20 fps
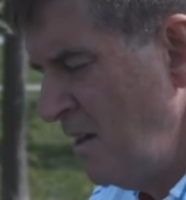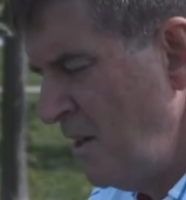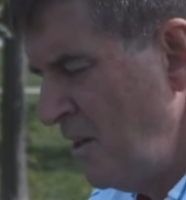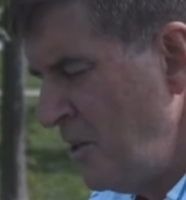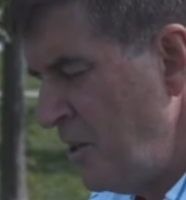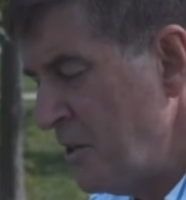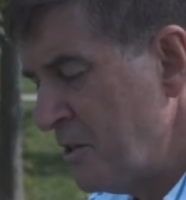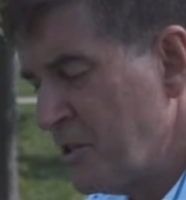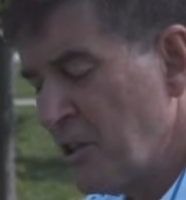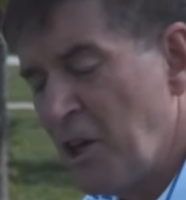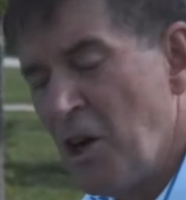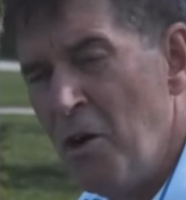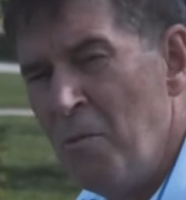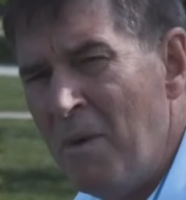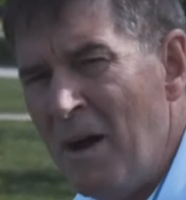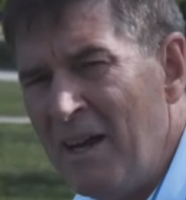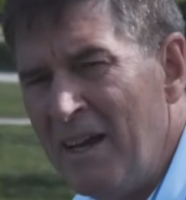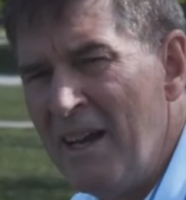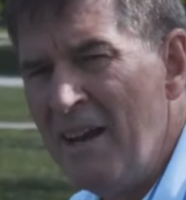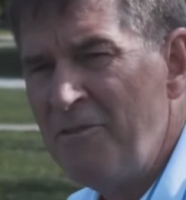Years ago,
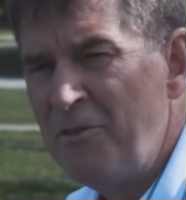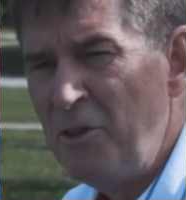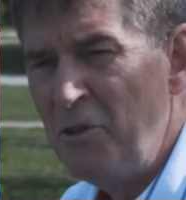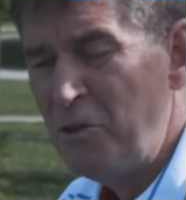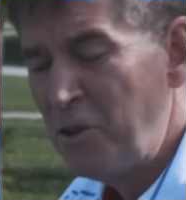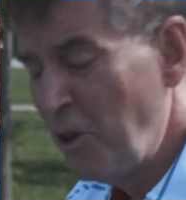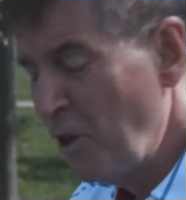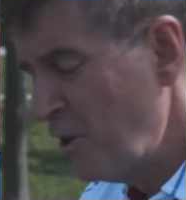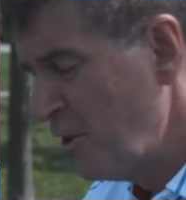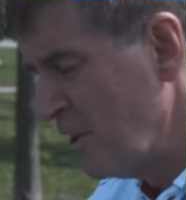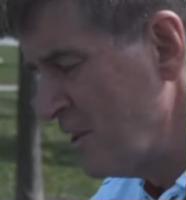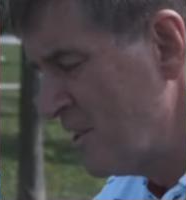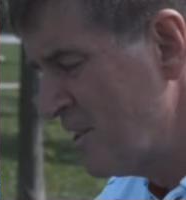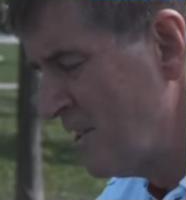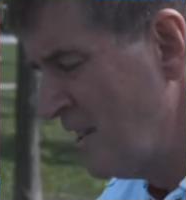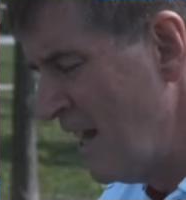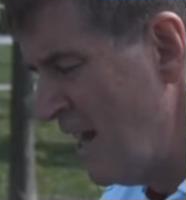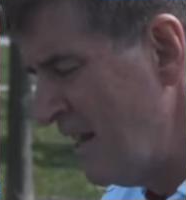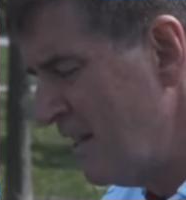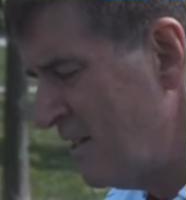my nephew Curtis
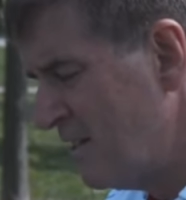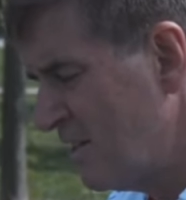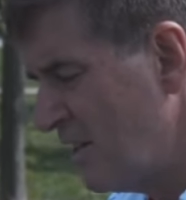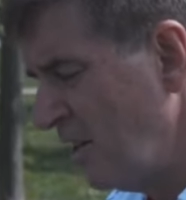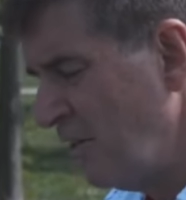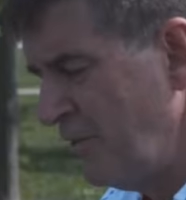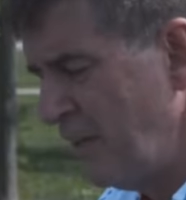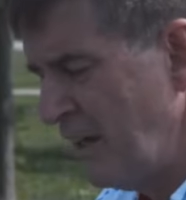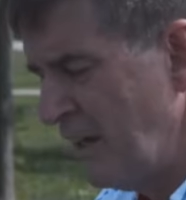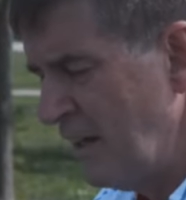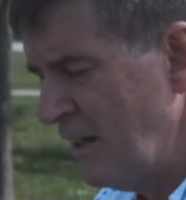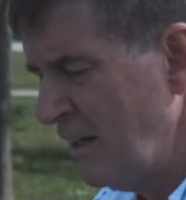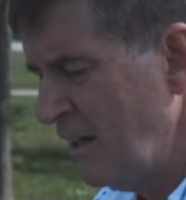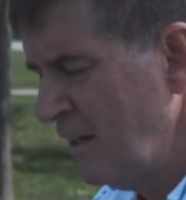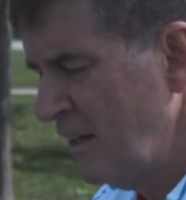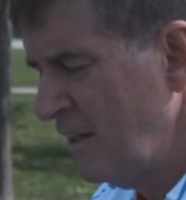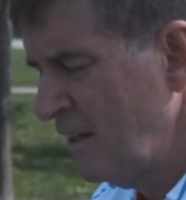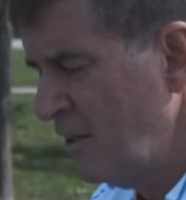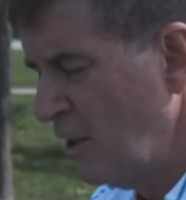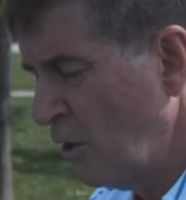led Sylvia
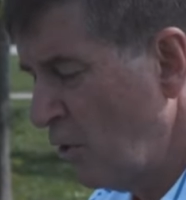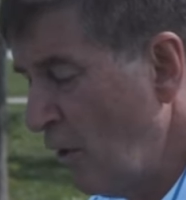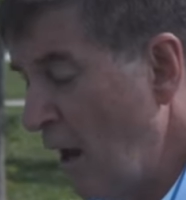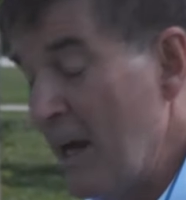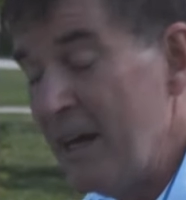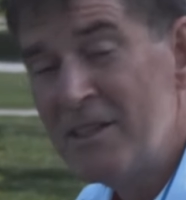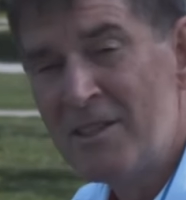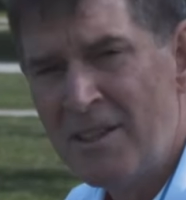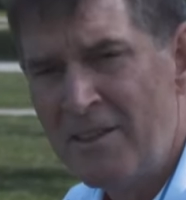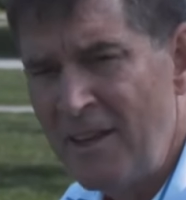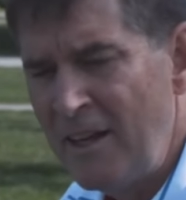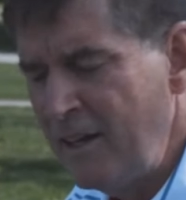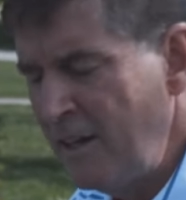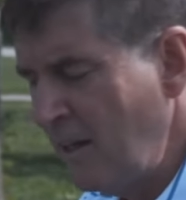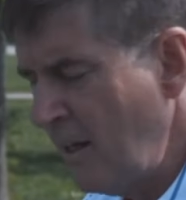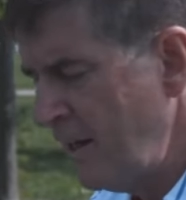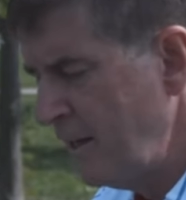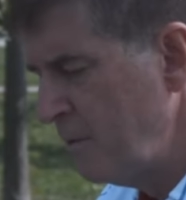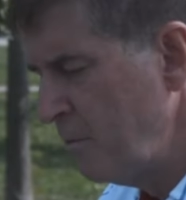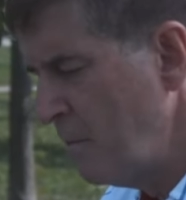to Christ and then he
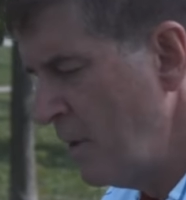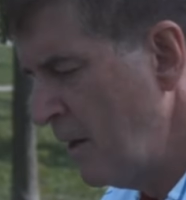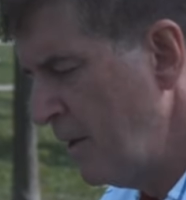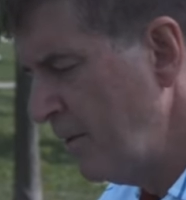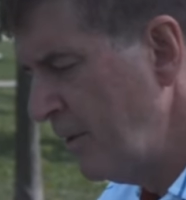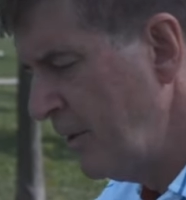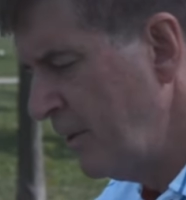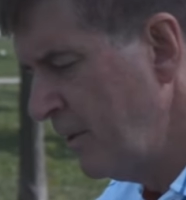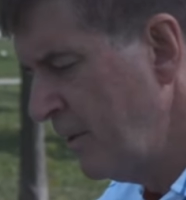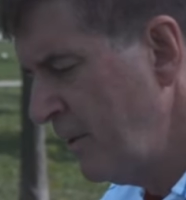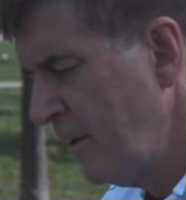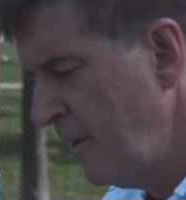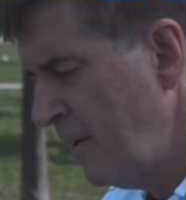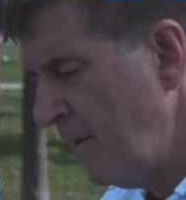later married her.